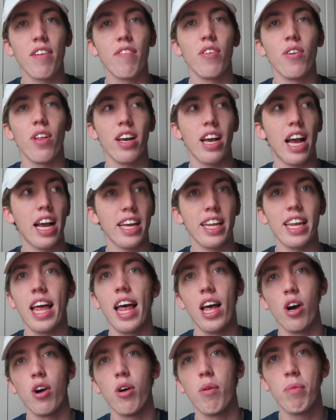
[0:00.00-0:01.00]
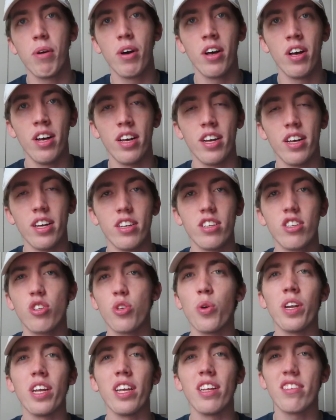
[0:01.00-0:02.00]
I feel like I can help
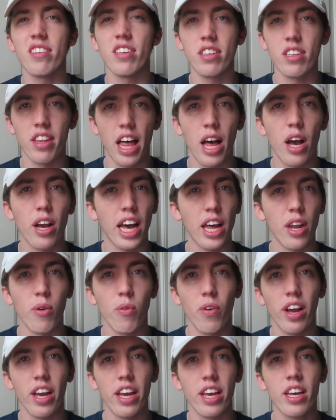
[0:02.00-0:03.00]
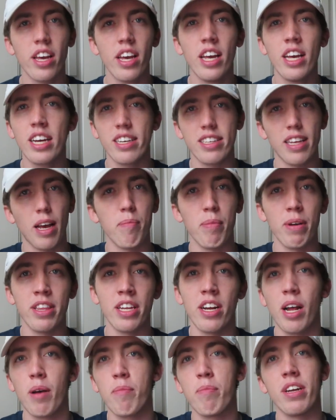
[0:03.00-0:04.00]
students in that kind of way, because I've been
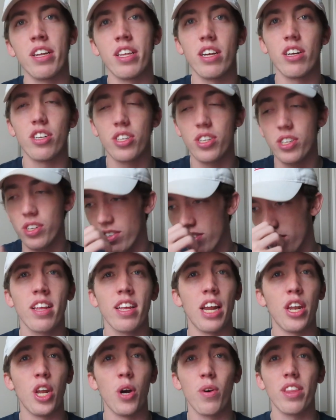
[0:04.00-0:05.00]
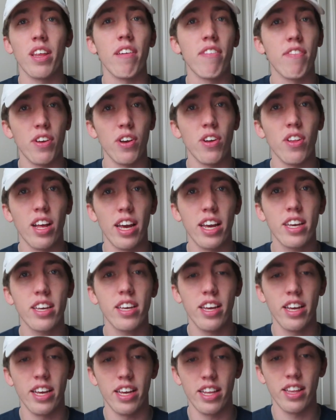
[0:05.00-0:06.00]
there and I've been in their shoes, and I know what they feel
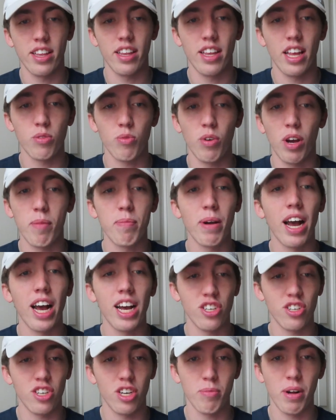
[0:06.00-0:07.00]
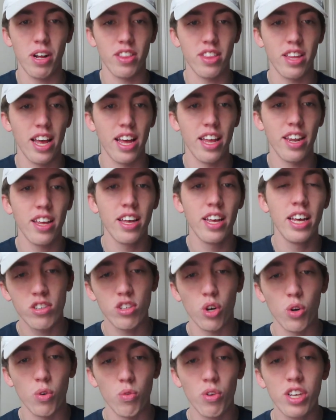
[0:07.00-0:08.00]
like, and that's why I'm passionate about that.
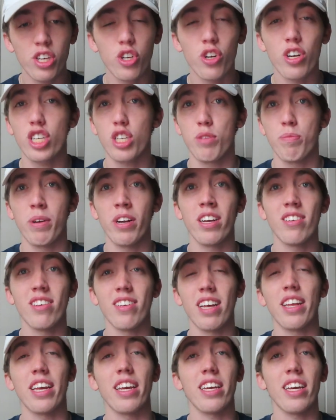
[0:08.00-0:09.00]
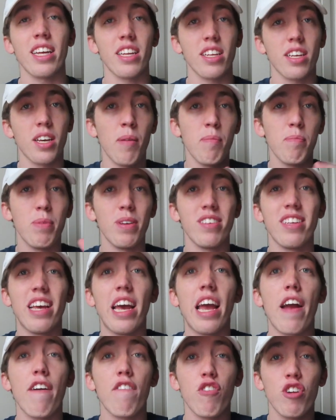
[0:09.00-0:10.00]
So really, your experiences, I think, encompass
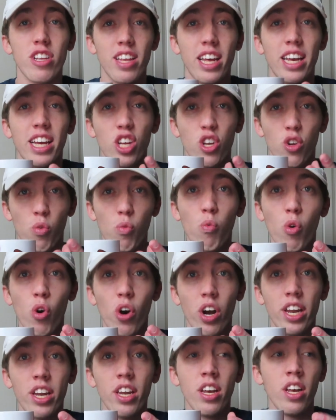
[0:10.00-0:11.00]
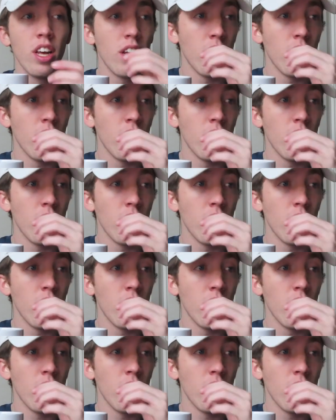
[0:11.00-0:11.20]
everything into one.